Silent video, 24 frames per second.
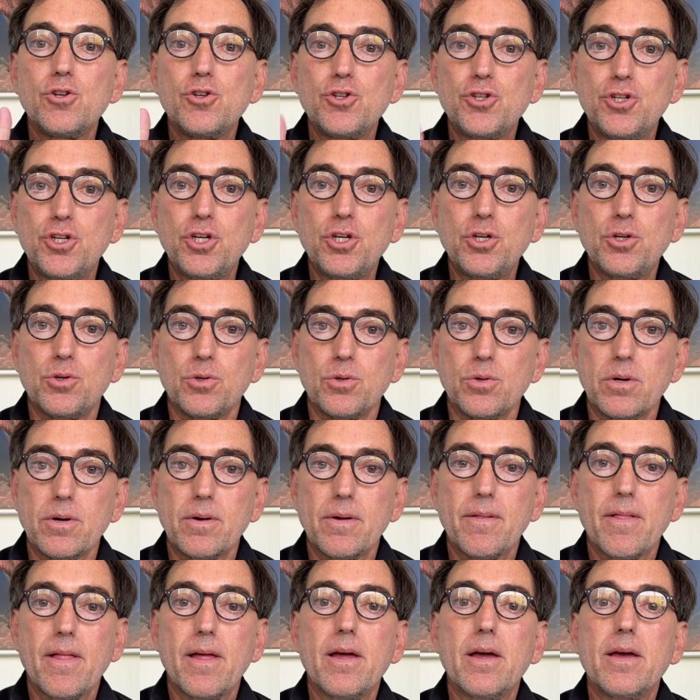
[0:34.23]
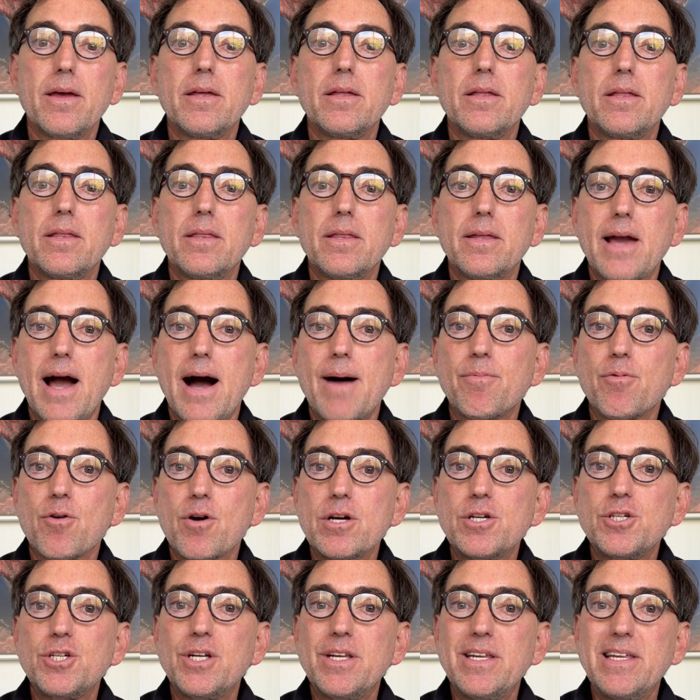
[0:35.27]
Two, the
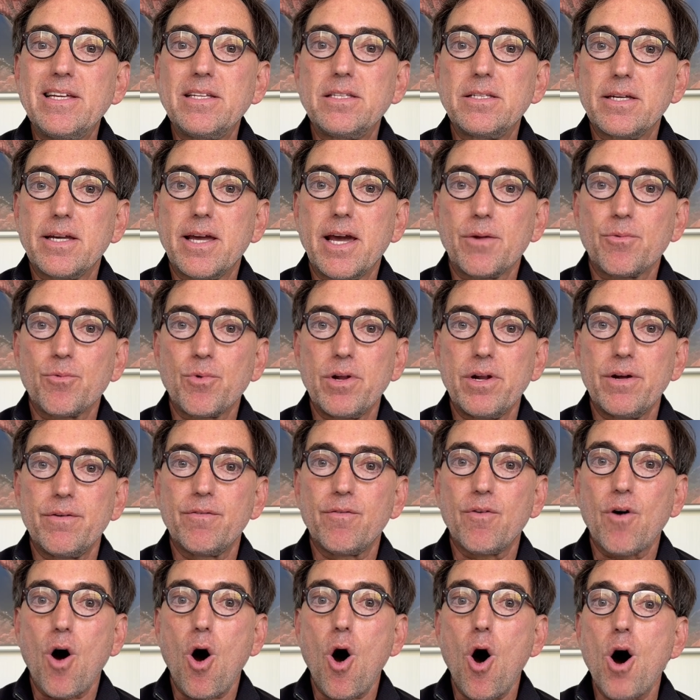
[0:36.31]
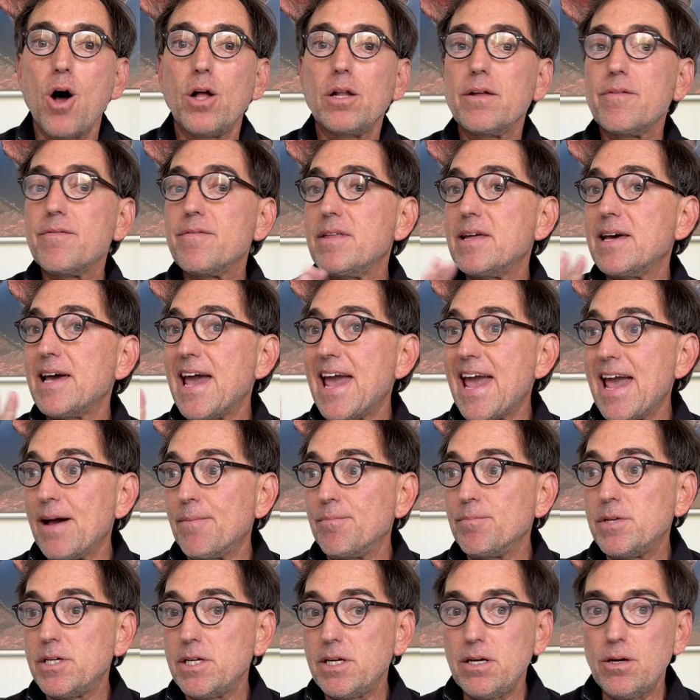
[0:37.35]
operation needs to get rid of all of the
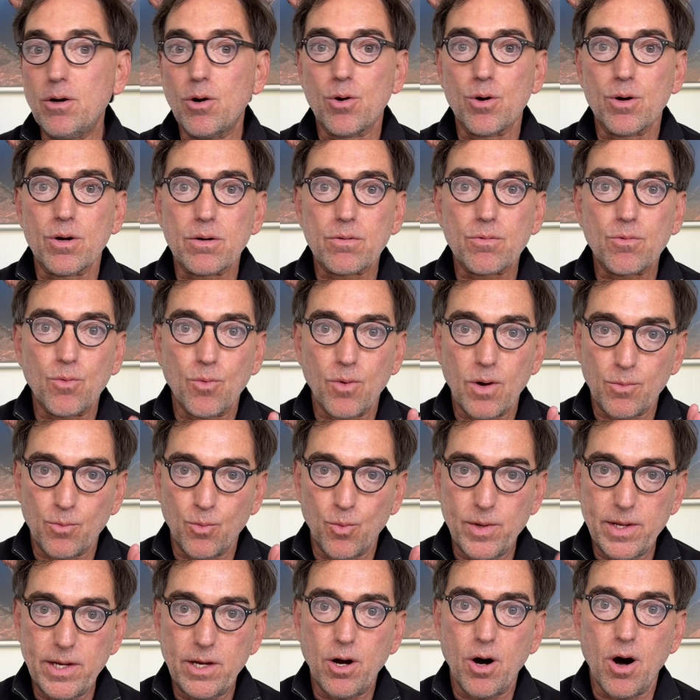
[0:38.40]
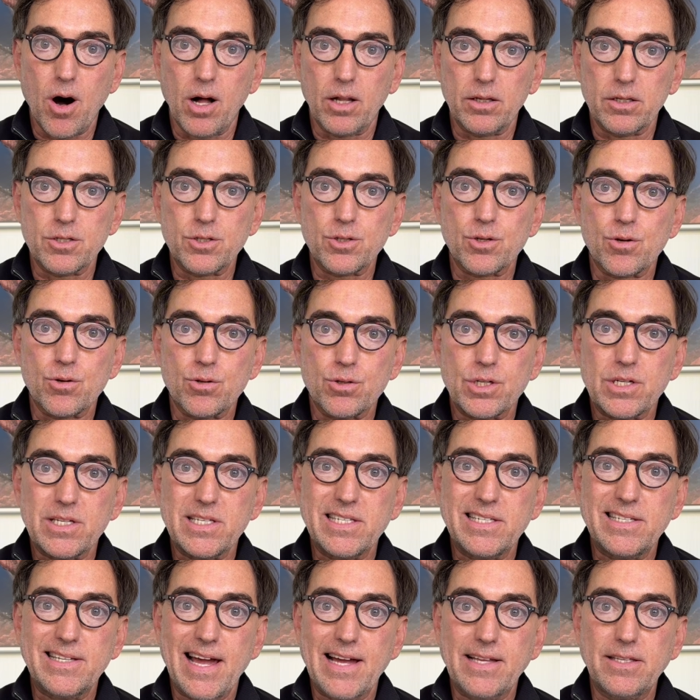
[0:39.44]
empty, or what we call a
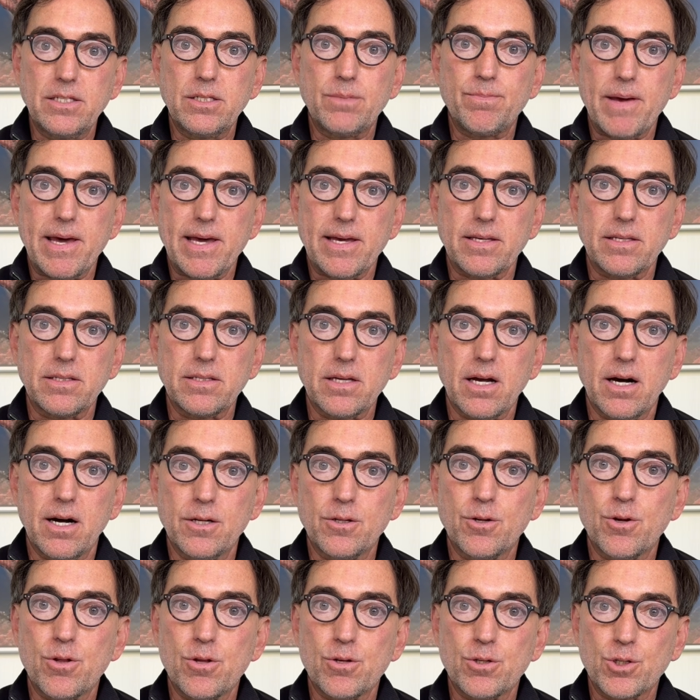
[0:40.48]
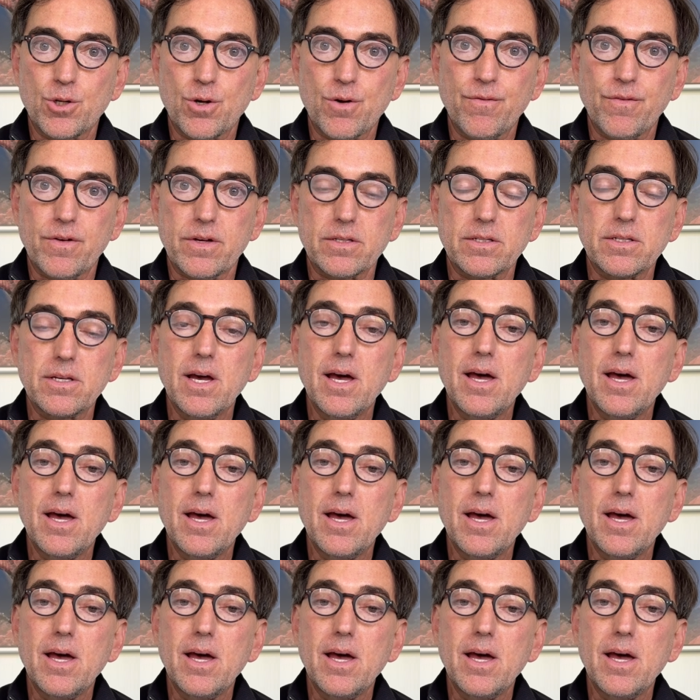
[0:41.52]
surgeon's dead space under the surface.